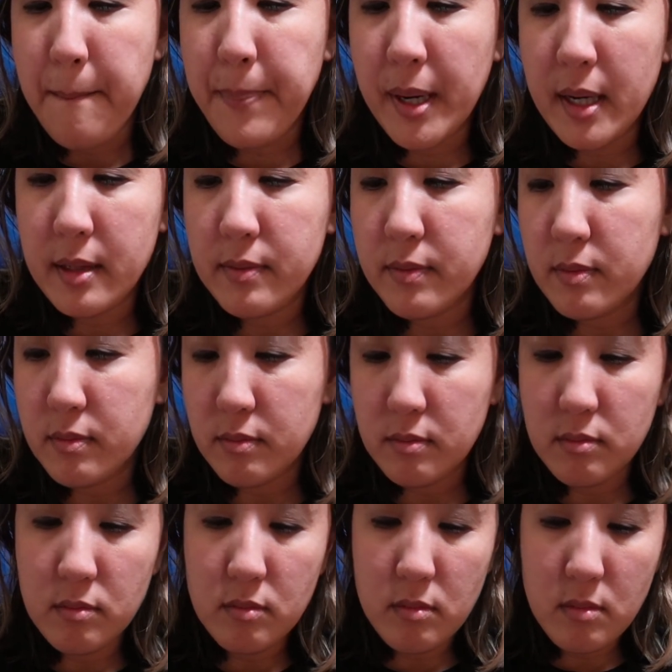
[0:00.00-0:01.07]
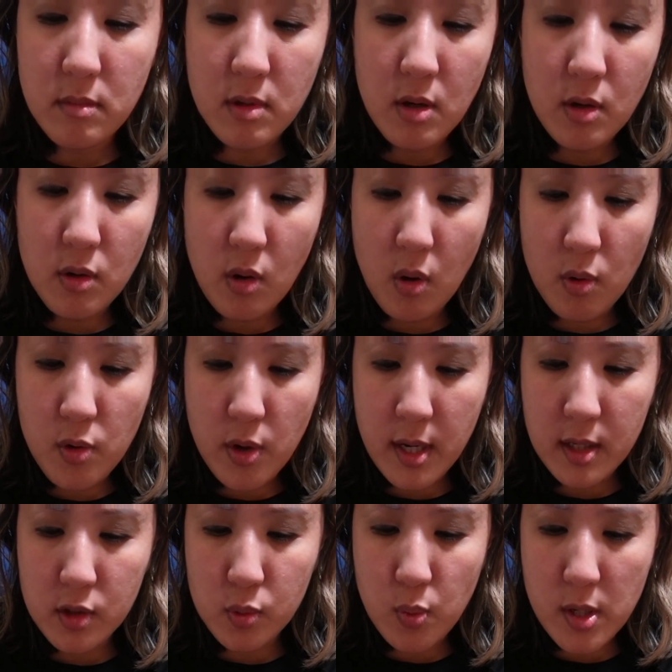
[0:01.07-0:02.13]
but you know, you
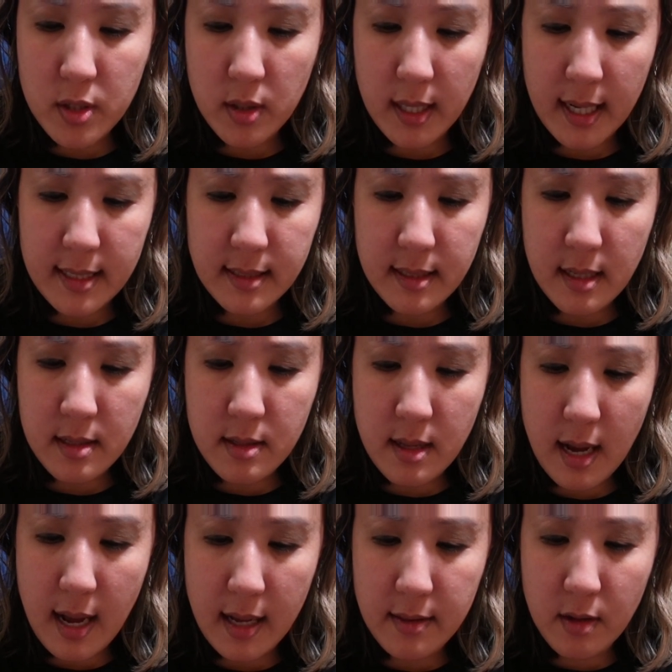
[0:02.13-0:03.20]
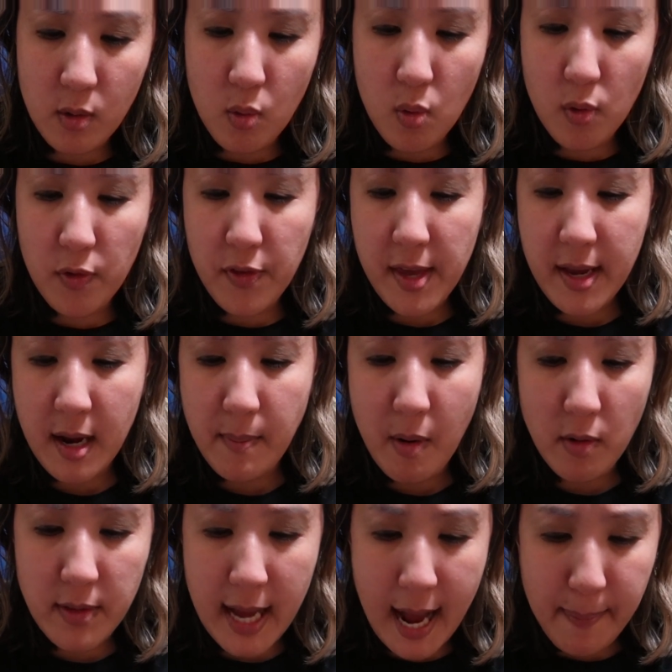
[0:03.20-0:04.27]
can switch, like I said, the cool thing
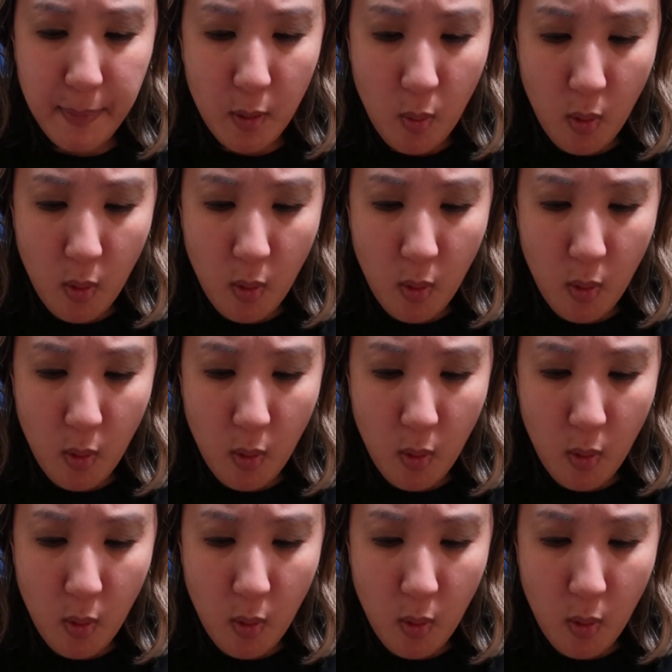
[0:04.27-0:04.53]
about the Apple